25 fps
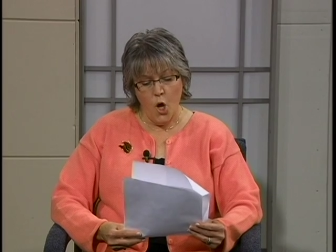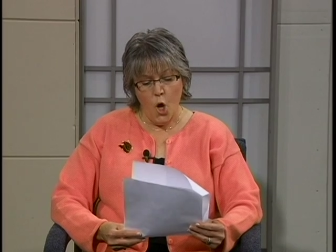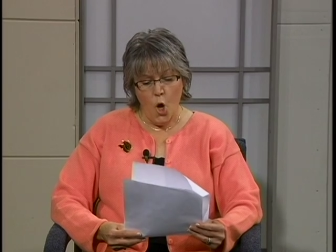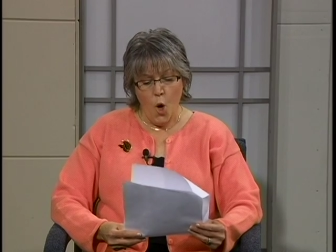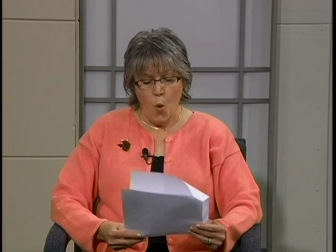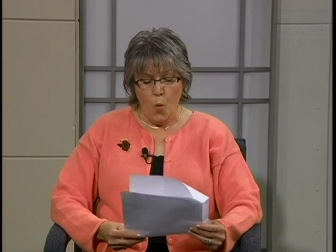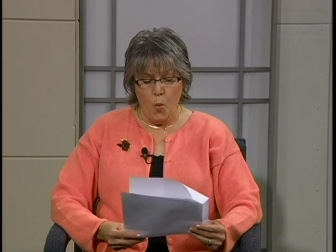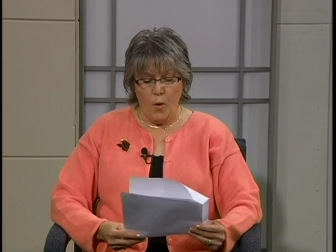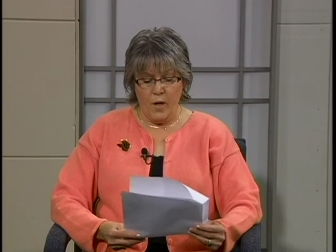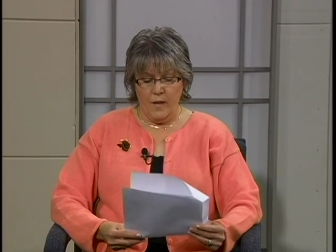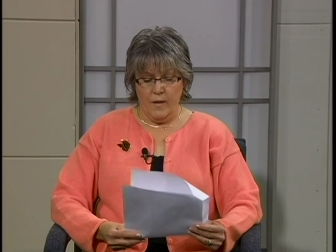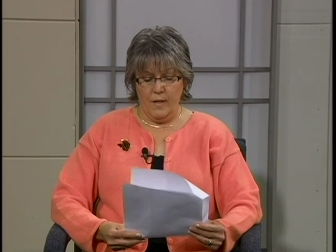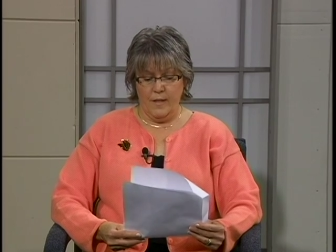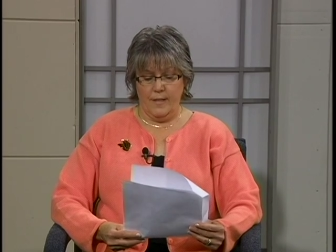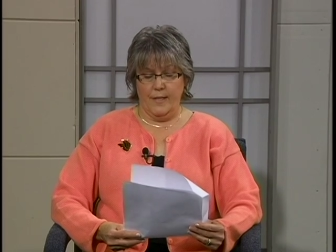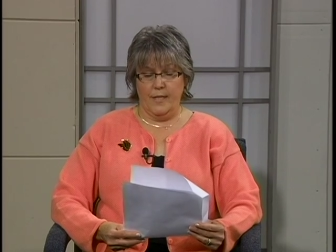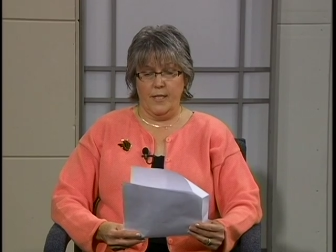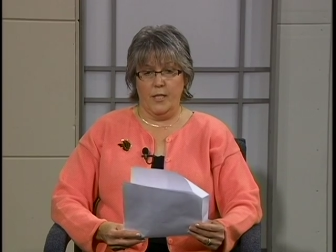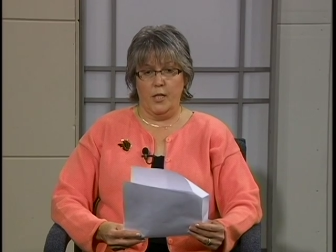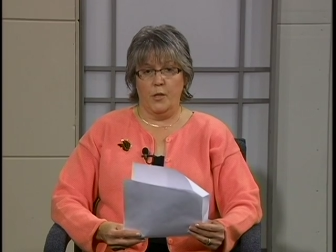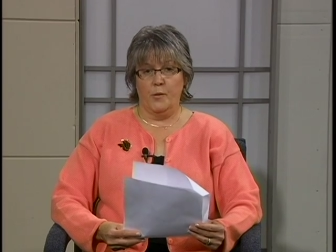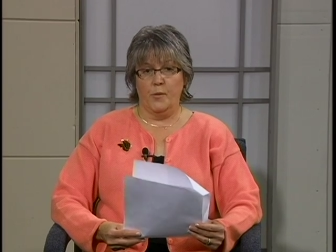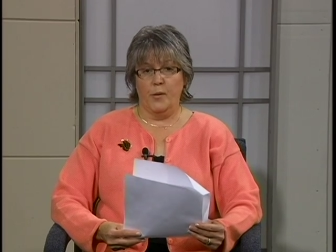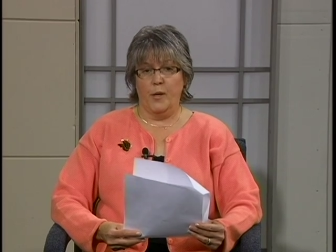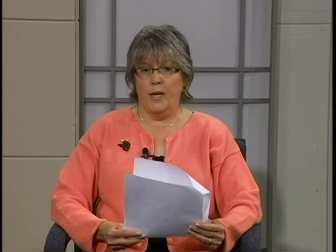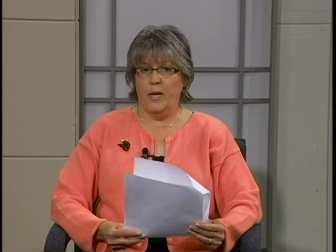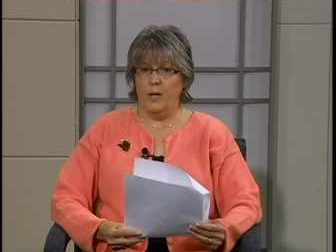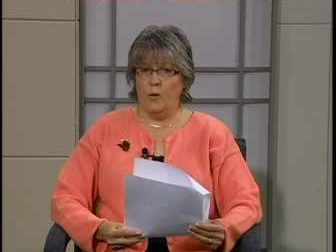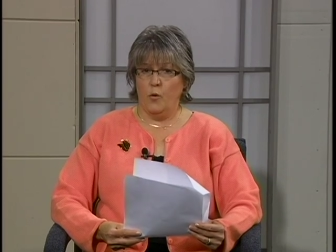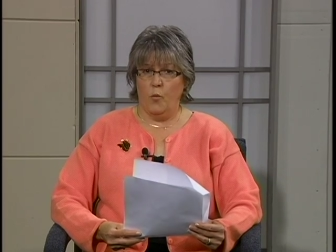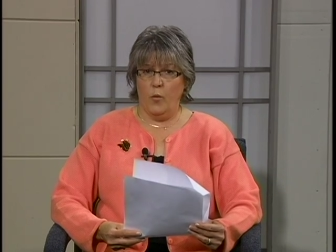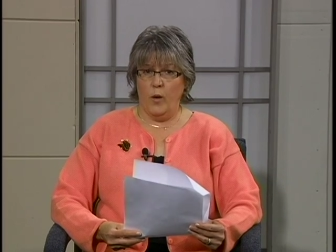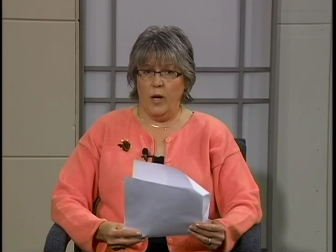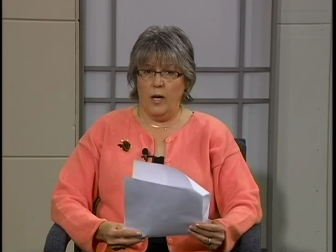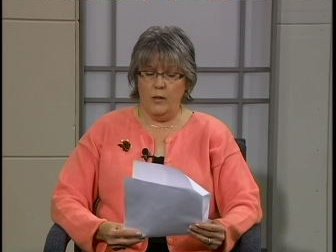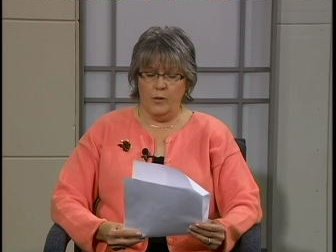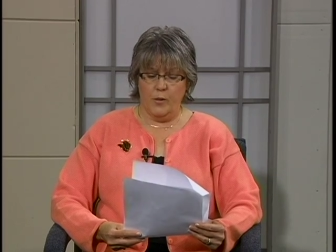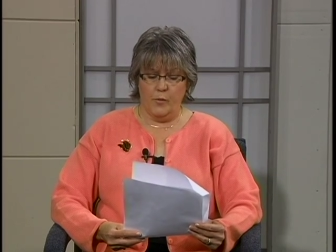
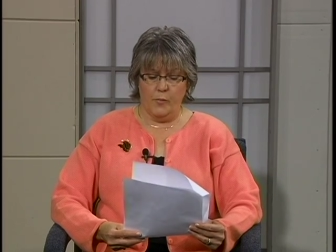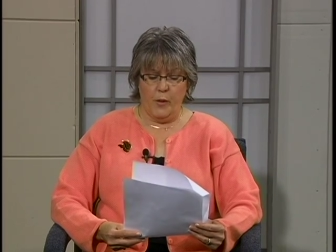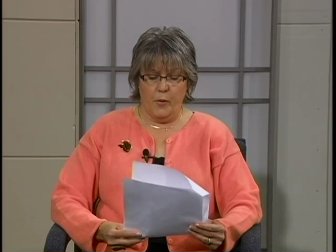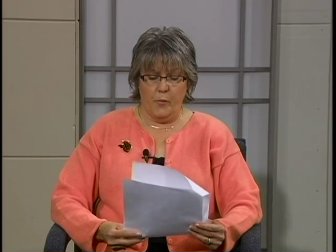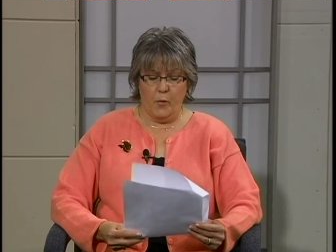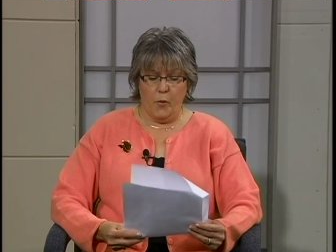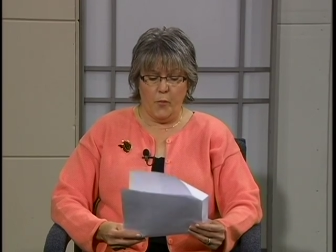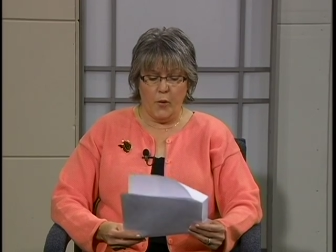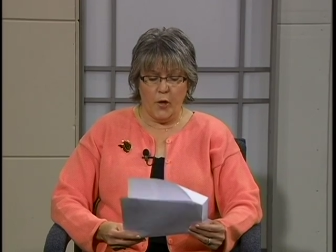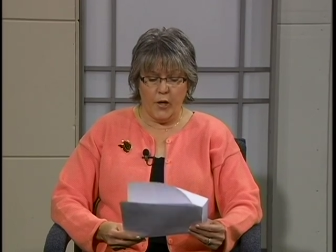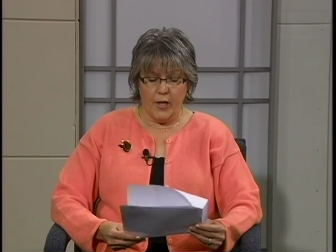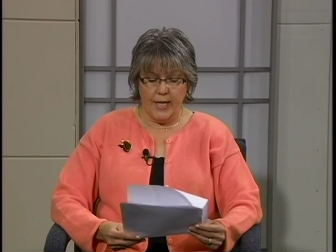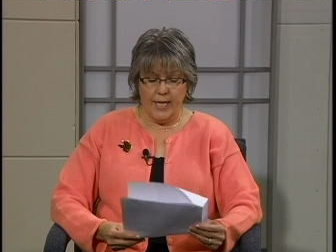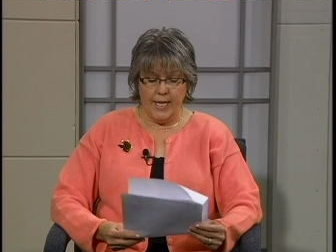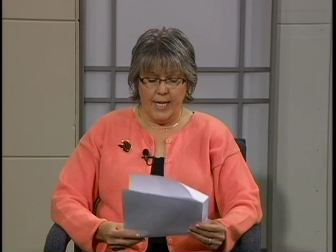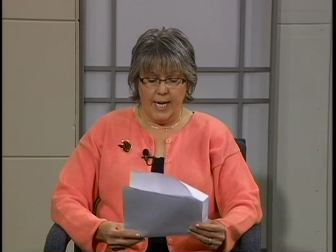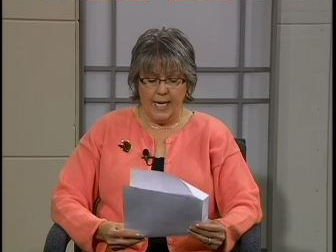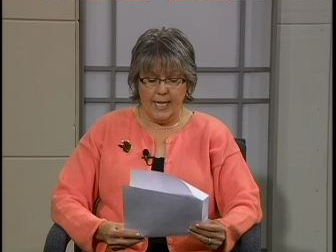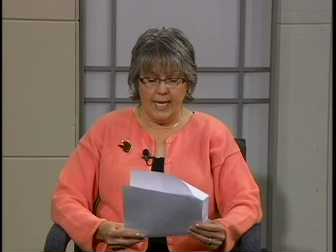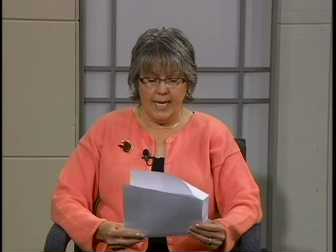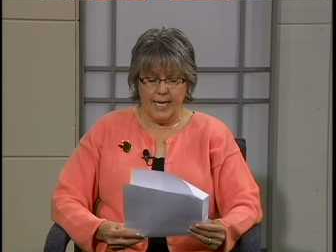stairwells we were working on,